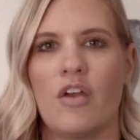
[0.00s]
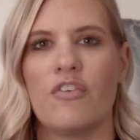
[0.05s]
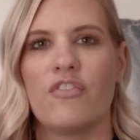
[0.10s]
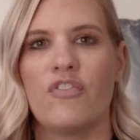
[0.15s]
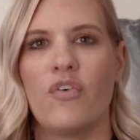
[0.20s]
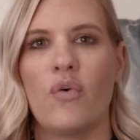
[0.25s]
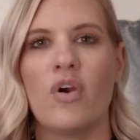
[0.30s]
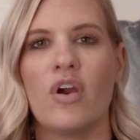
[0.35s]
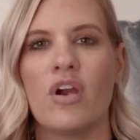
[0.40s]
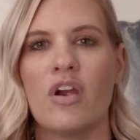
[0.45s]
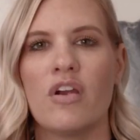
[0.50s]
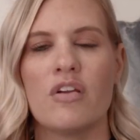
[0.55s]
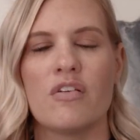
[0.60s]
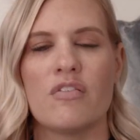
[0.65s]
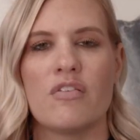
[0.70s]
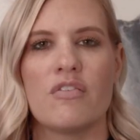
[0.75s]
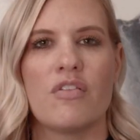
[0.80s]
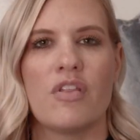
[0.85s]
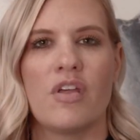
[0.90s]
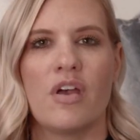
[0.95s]
For
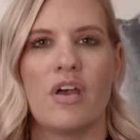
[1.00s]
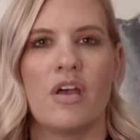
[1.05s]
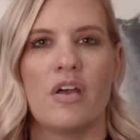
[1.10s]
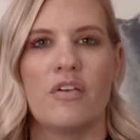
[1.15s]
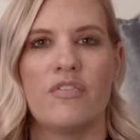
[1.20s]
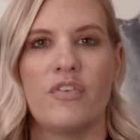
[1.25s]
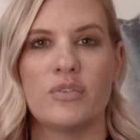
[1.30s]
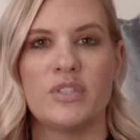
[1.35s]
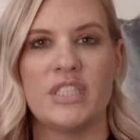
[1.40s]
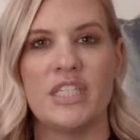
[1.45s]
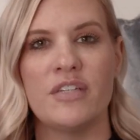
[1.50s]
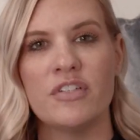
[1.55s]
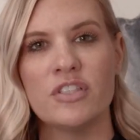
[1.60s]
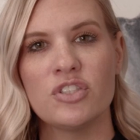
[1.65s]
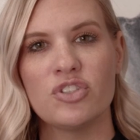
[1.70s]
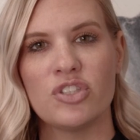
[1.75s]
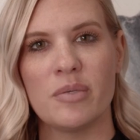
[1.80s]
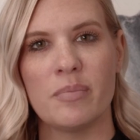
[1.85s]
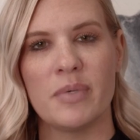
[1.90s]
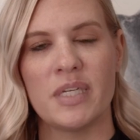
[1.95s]
the
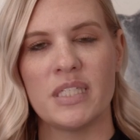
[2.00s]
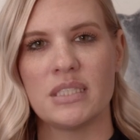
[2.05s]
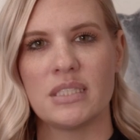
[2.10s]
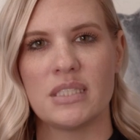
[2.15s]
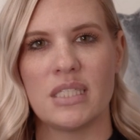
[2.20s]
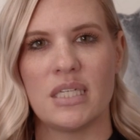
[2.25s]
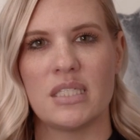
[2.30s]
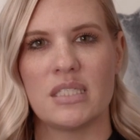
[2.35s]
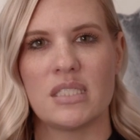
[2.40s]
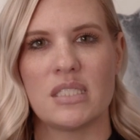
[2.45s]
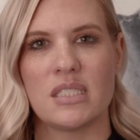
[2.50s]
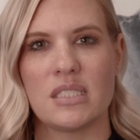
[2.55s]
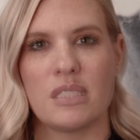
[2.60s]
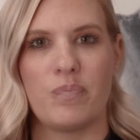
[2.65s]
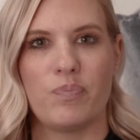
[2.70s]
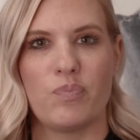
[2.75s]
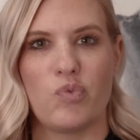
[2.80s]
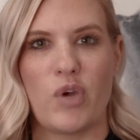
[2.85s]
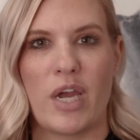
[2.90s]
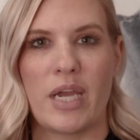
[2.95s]
Votiva treatments, it's
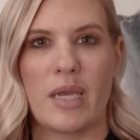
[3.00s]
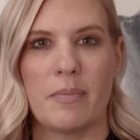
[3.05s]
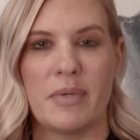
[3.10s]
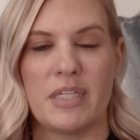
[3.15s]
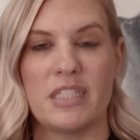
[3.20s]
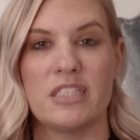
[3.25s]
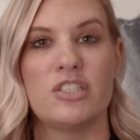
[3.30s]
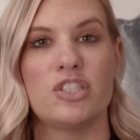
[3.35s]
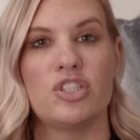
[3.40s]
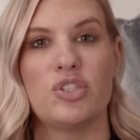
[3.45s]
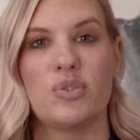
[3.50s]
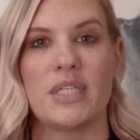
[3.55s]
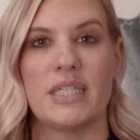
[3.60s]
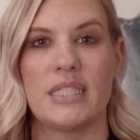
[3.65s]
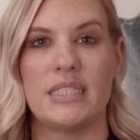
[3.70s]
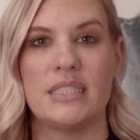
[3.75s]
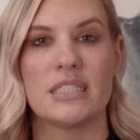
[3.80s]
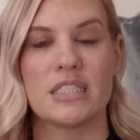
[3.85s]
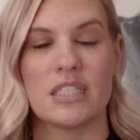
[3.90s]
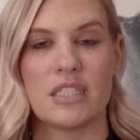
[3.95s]
recommended to do at
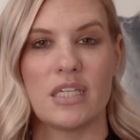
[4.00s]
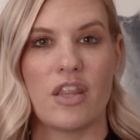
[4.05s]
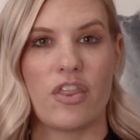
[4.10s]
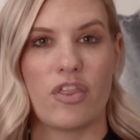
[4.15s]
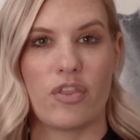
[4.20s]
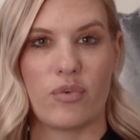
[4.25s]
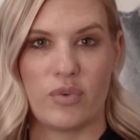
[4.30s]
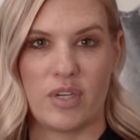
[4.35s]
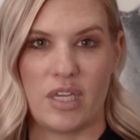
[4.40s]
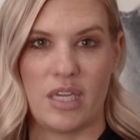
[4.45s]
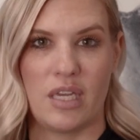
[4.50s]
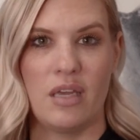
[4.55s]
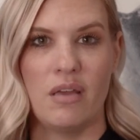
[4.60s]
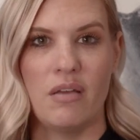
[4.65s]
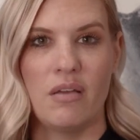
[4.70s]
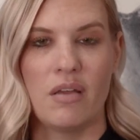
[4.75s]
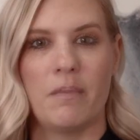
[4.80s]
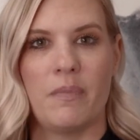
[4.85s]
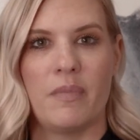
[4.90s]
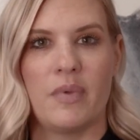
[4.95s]
least 3.
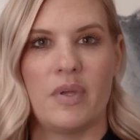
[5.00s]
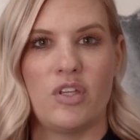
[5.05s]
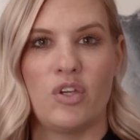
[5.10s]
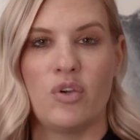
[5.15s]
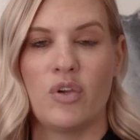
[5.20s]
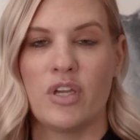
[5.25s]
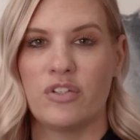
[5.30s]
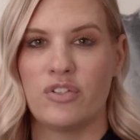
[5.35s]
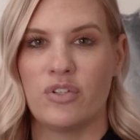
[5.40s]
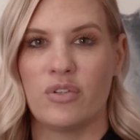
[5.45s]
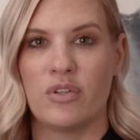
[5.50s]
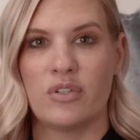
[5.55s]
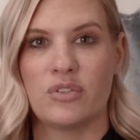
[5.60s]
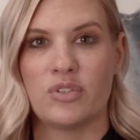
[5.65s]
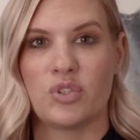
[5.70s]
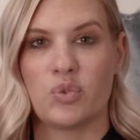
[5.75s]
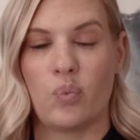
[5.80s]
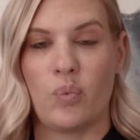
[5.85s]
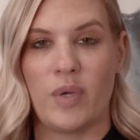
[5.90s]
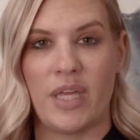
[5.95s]
You can do
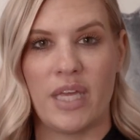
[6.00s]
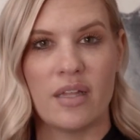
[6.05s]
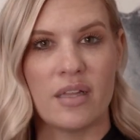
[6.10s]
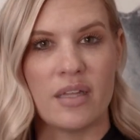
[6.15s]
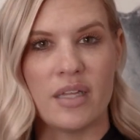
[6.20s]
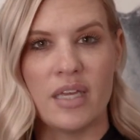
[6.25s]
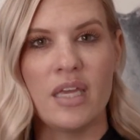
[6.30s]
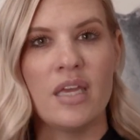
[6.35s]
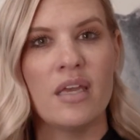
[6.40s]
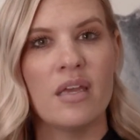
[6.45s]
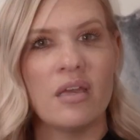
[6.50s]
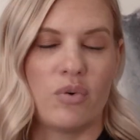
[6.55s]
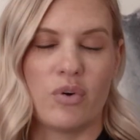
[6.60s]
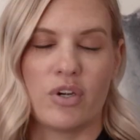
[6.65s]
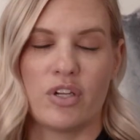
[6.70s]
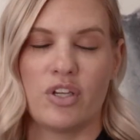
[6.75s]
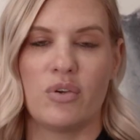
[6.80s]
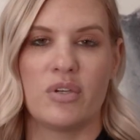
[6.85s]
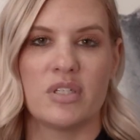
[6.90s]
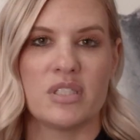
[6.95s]
those weekly,
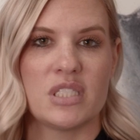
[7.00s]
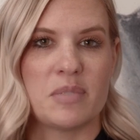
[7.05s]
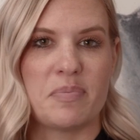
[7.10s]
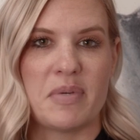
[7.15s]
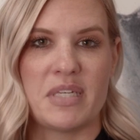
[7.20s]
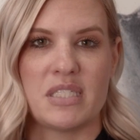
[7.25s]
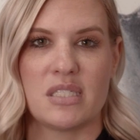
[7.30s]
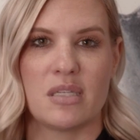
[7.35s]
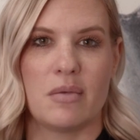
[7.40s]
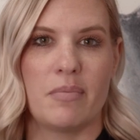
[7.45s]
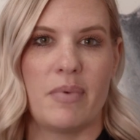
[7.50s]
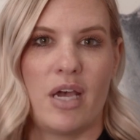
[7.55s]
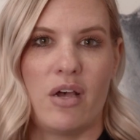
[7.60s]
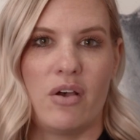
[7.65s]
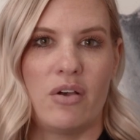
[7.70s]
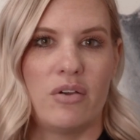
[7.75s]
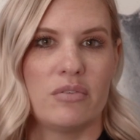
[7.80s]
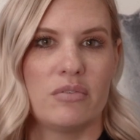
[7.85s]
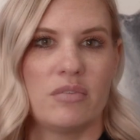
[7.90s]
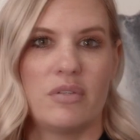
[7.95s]
or you can space them
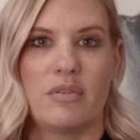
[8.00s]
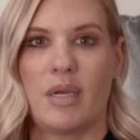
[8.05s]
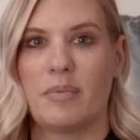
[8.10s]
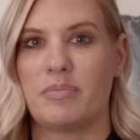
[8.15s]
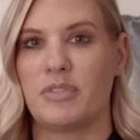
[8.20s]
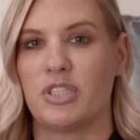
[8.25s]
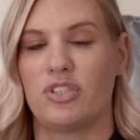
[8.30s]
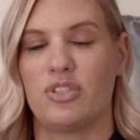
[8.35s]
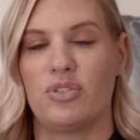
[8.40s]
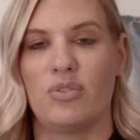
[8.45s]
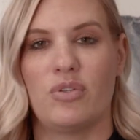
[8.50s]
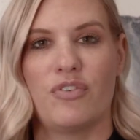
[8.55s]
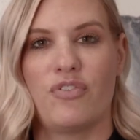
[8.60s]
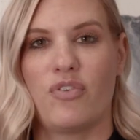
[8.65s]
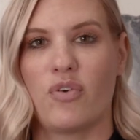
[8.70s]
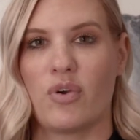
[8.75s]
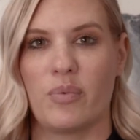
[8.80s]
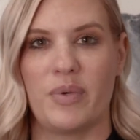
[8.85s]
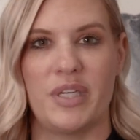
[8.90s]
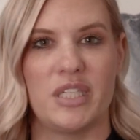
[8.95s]
out up to 2 to
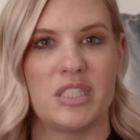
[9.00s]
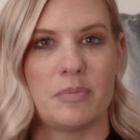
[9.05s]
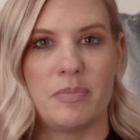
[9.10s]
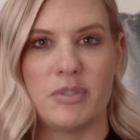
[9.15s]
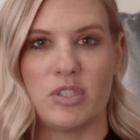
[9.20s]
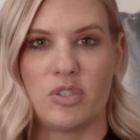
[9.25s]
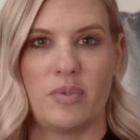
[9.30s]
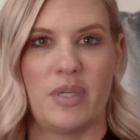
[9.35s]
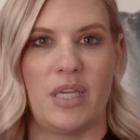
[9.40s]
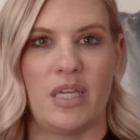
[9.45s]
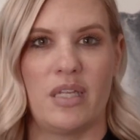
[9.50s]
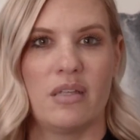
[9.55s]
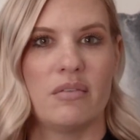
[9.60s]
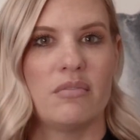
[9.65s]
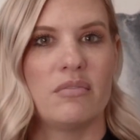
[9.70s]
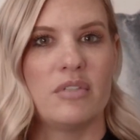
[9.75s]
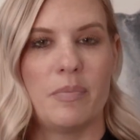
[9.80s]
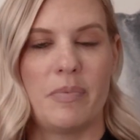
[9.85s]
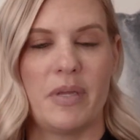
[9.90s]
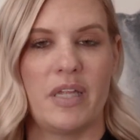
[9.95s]
4 weeks
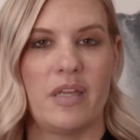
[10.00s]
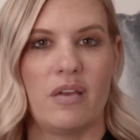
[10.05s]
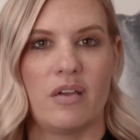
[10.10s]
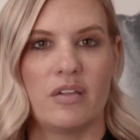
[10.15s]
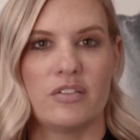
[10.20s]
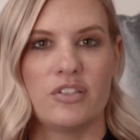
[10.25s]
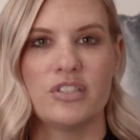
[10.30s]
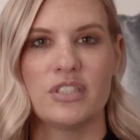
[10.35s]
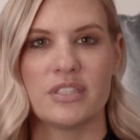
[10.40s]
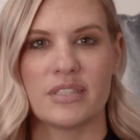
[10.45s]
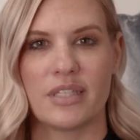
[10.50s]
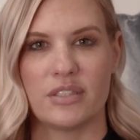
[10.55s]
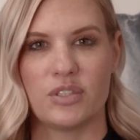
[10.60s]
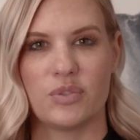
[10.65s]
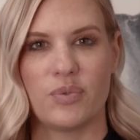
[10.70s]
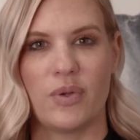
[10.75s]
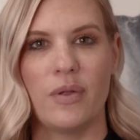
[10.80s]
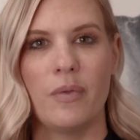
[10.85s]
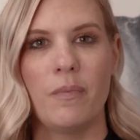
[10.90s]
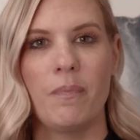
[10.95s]
between, depending on your
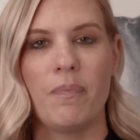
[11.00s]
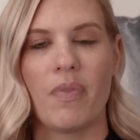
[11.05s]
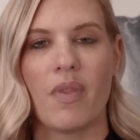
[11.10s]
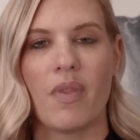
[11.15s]
schedule.